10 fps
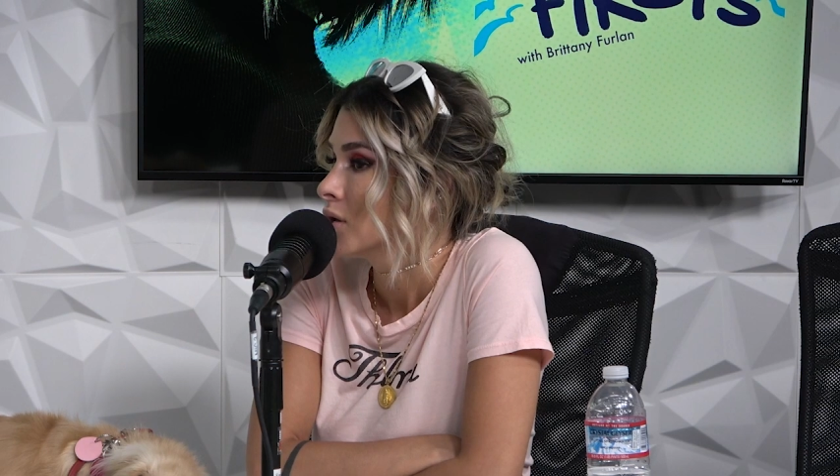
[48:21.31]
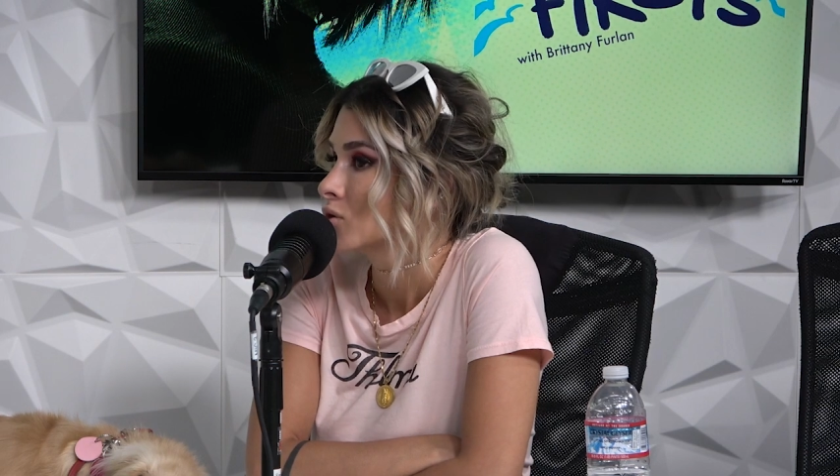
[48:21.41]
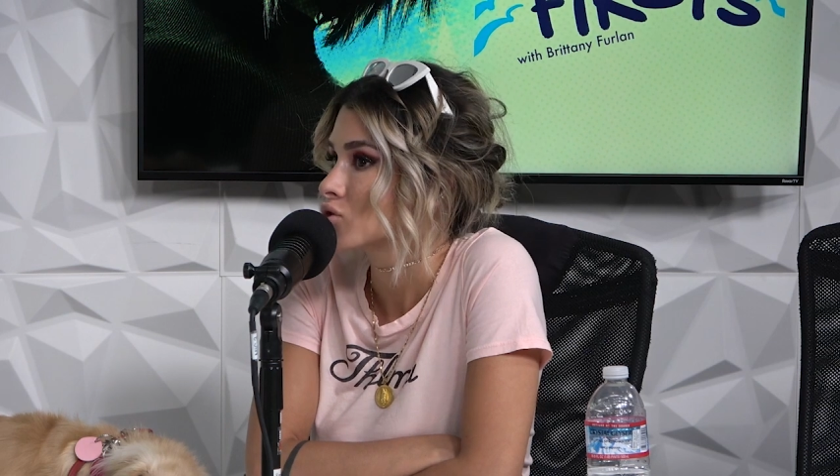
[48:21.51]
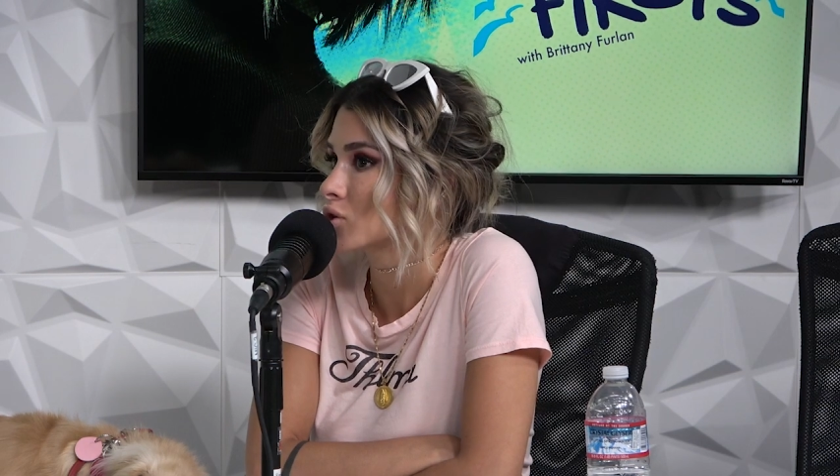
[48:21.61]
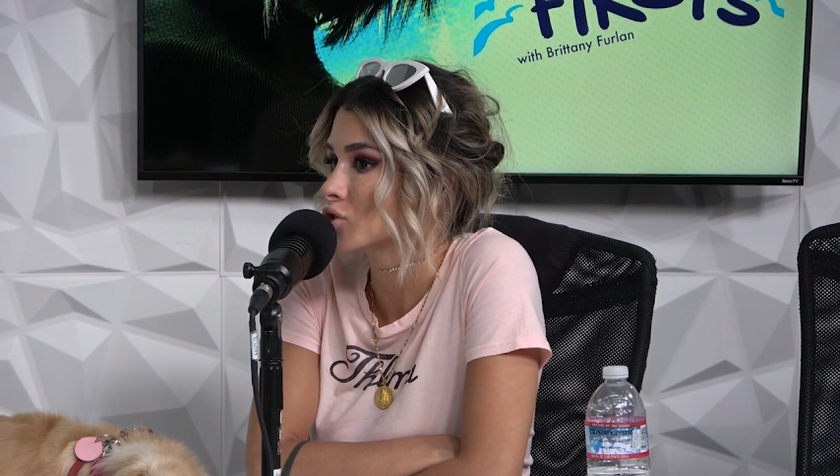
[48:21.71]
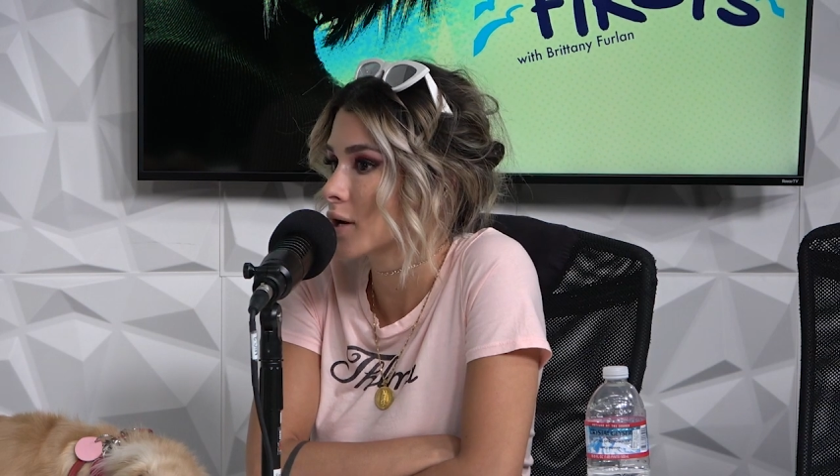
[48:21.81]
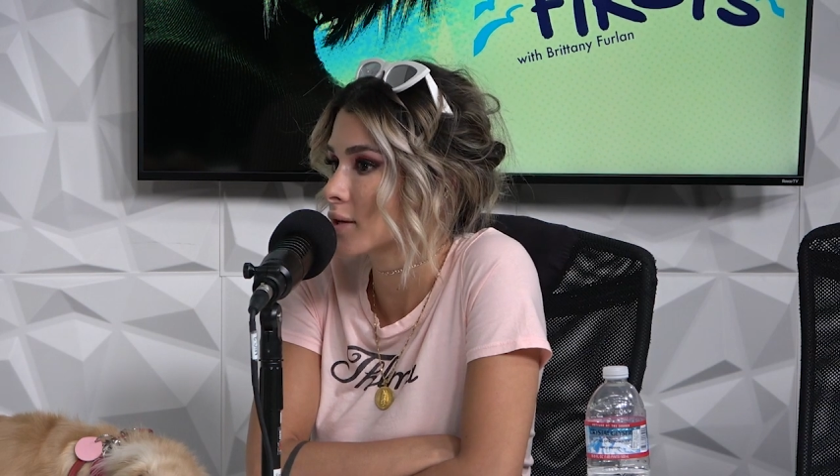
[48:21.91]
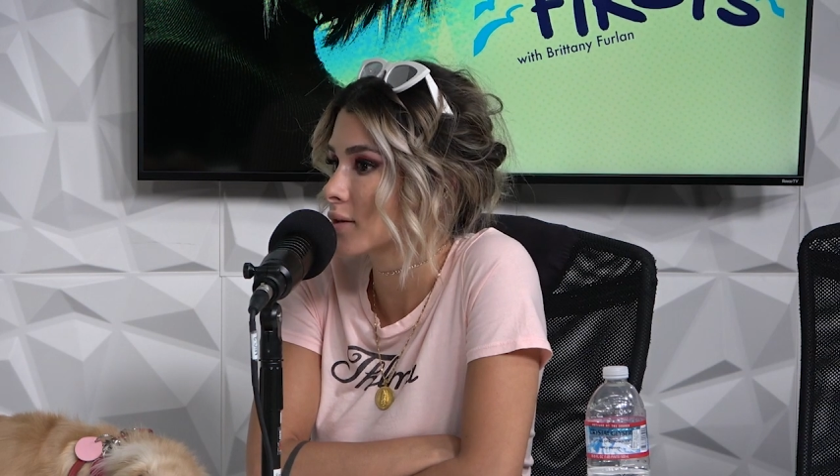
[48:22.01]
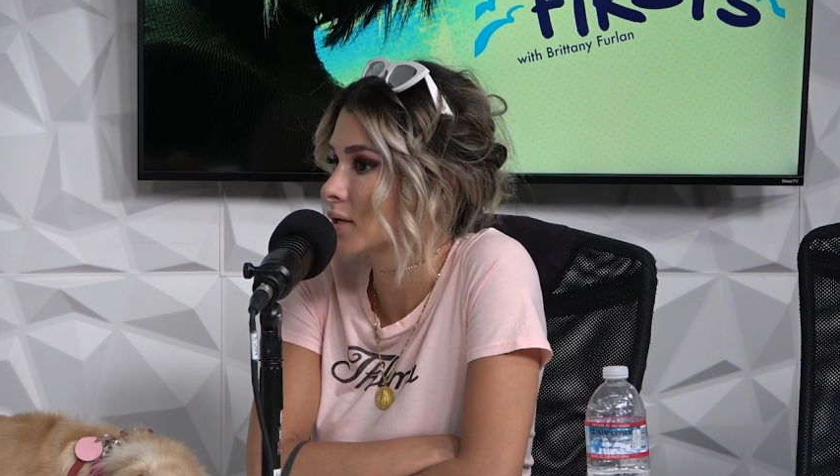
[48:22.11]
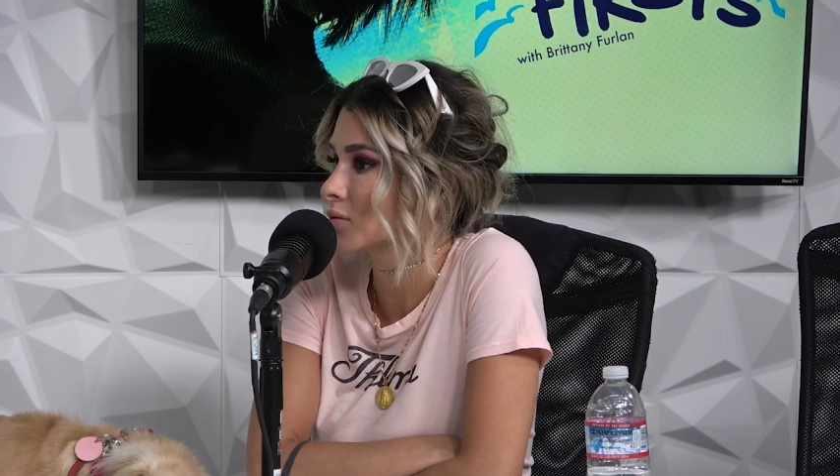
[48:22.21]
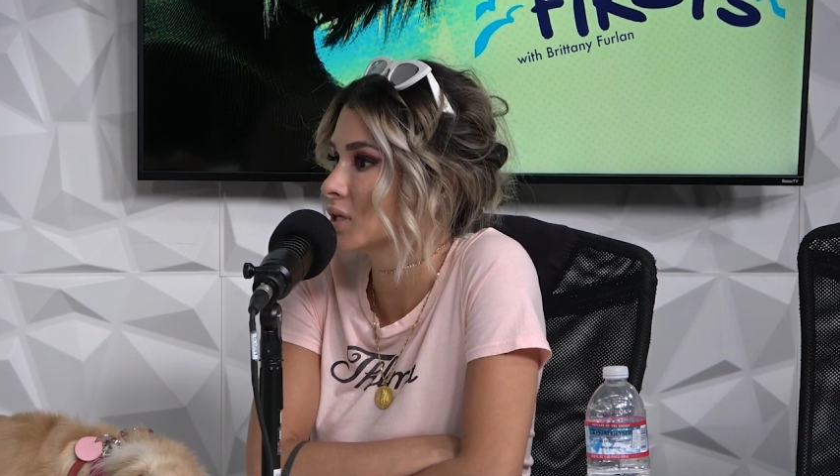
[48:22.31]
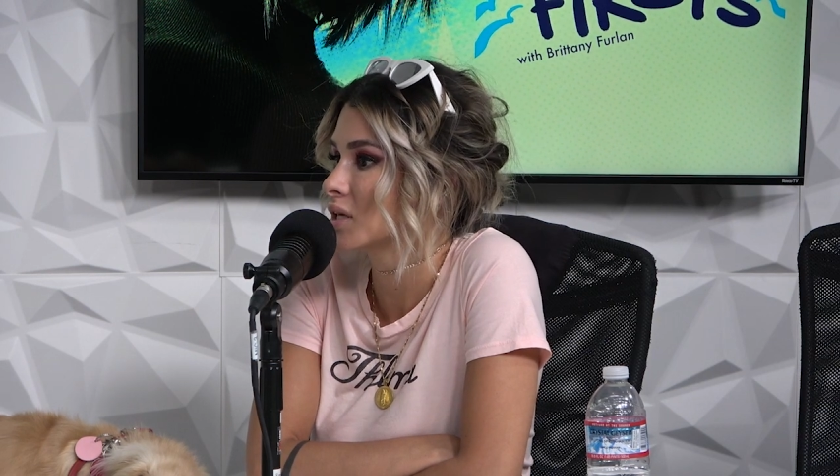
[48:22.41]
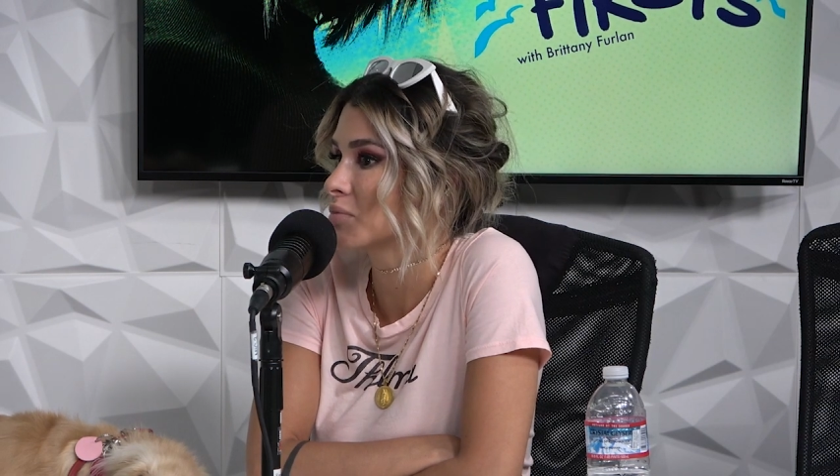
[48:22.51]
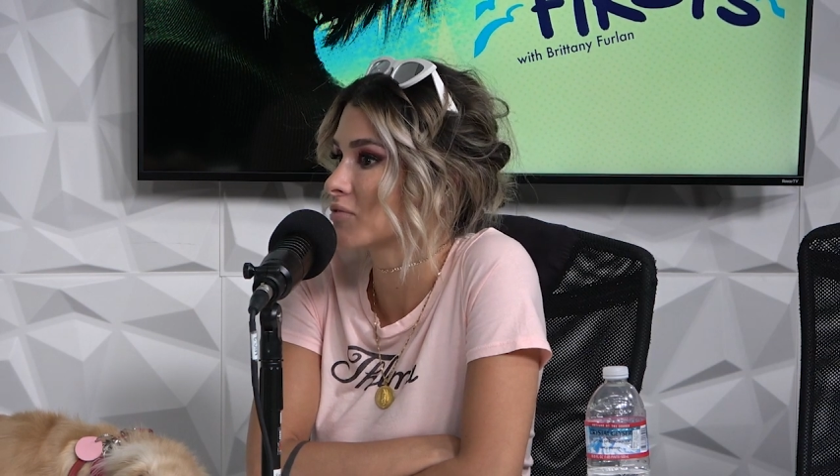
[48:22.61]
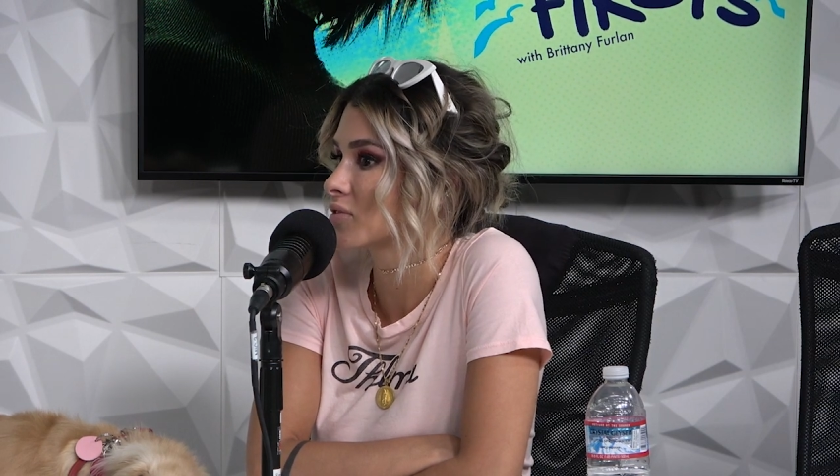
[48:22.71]
So I try to like
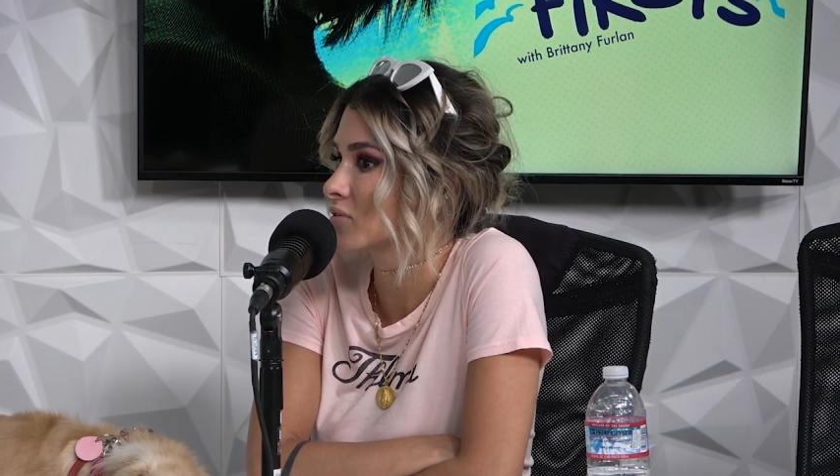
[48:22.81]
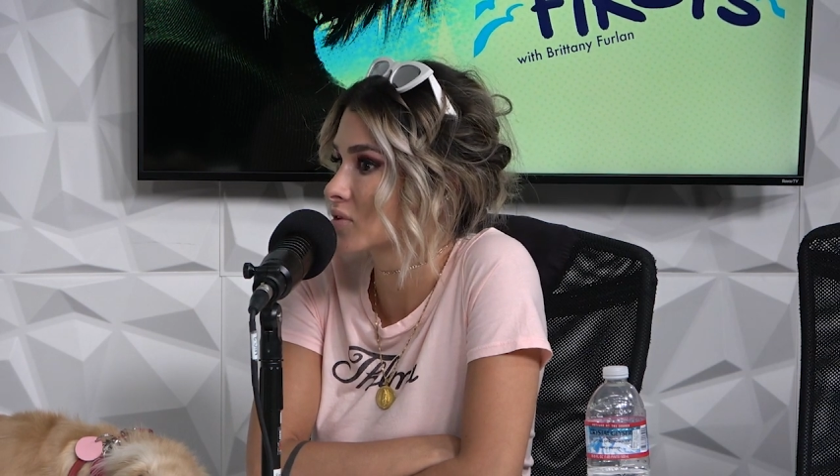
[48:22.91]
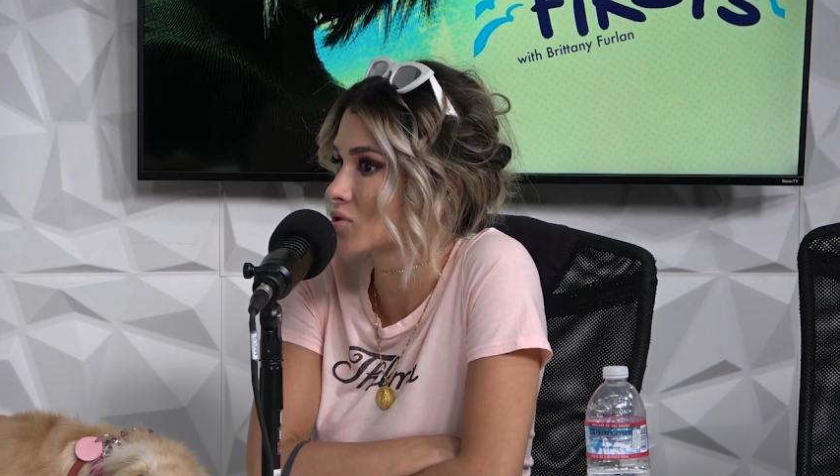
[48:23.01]
keep everything